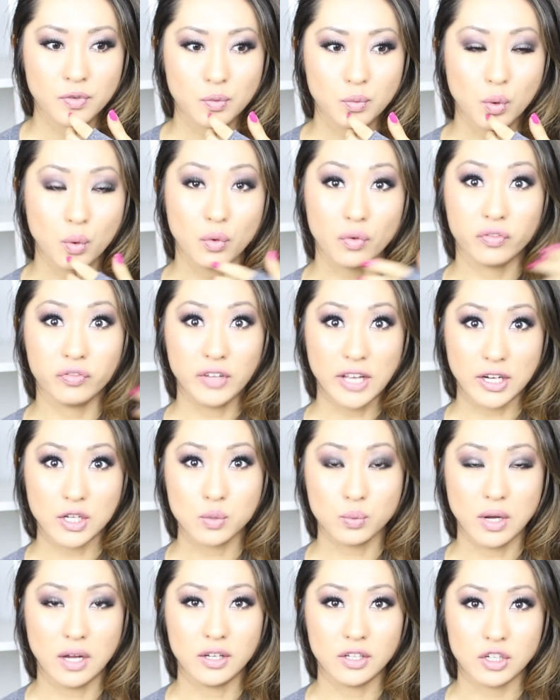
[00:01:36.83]
will
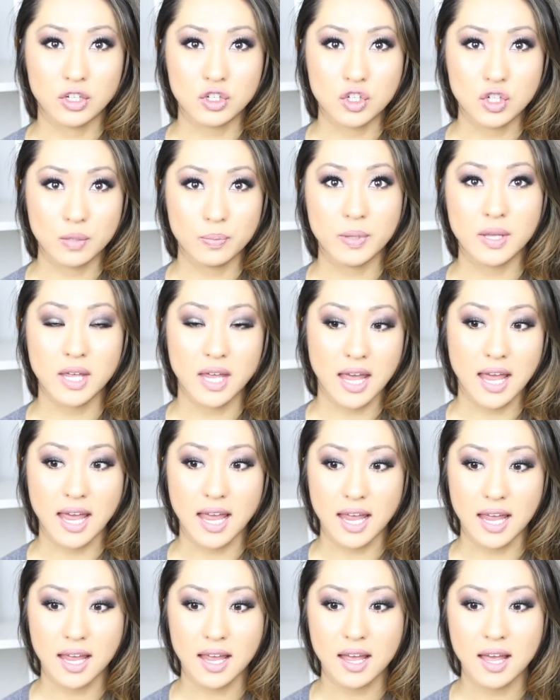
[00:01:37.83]
reflect well in your
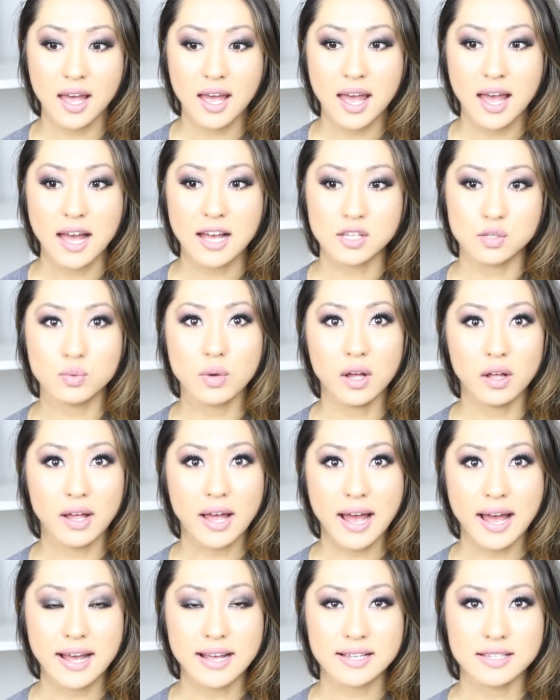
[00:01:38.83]
GPA, as well
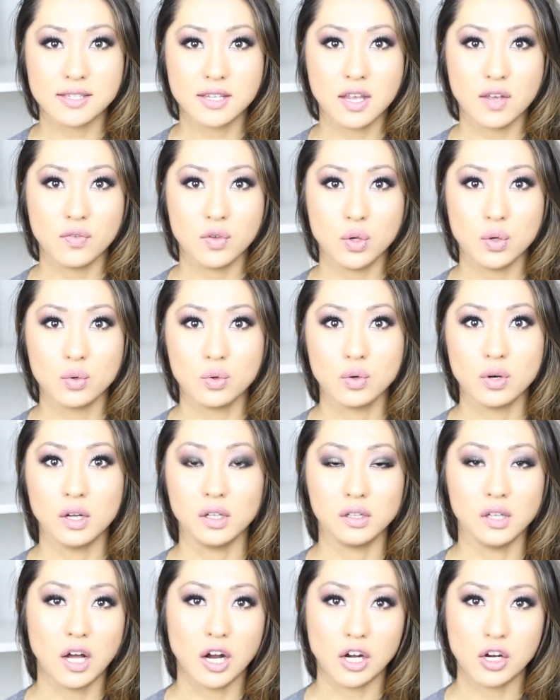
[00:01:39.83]
as give you a
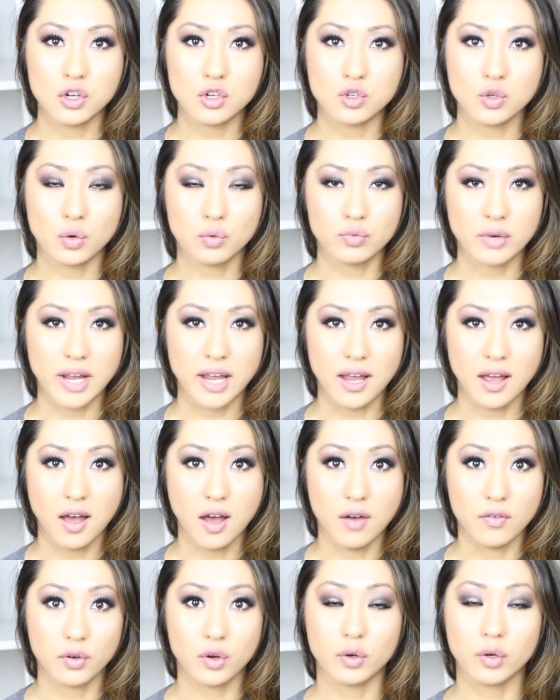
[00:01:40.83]
large array
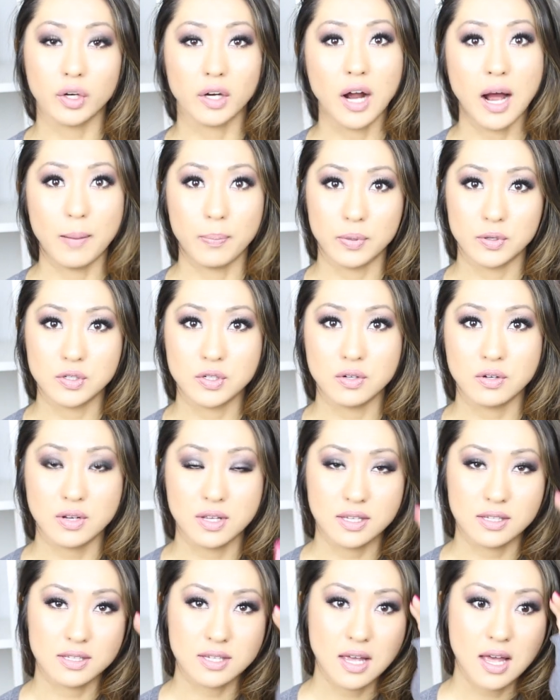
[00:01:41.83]
of career
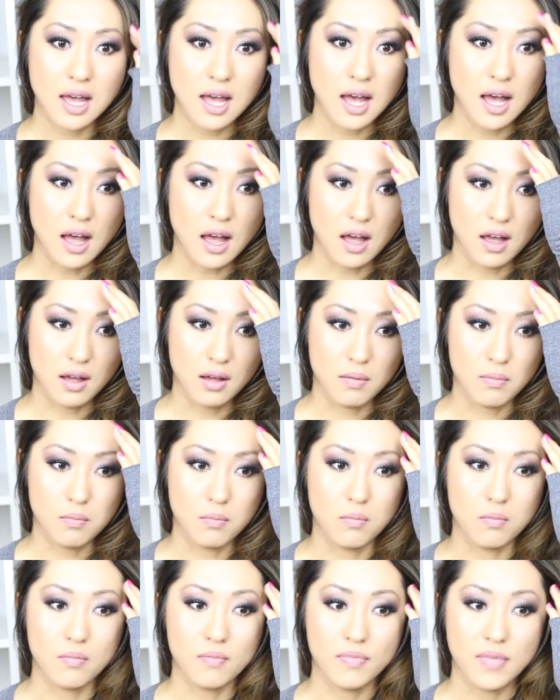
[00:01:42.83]
opportunities
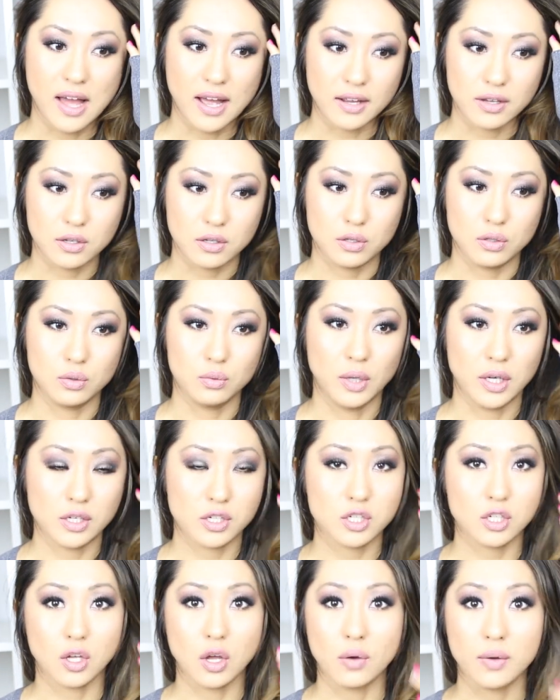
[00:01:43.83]
that you
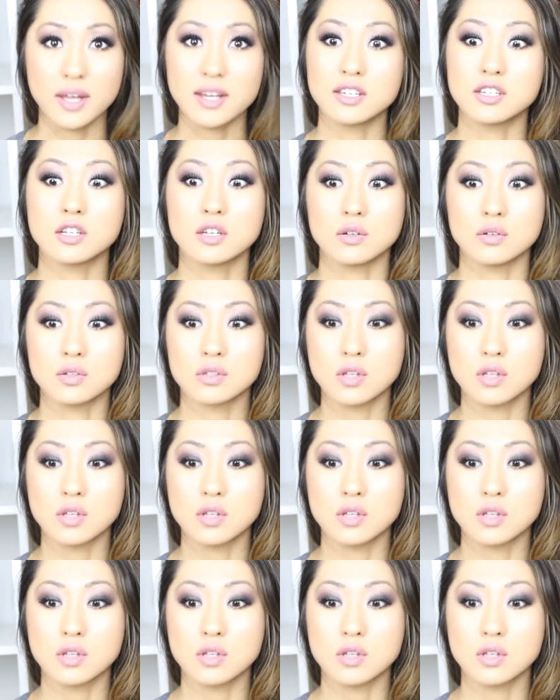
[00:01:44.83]
want to go into.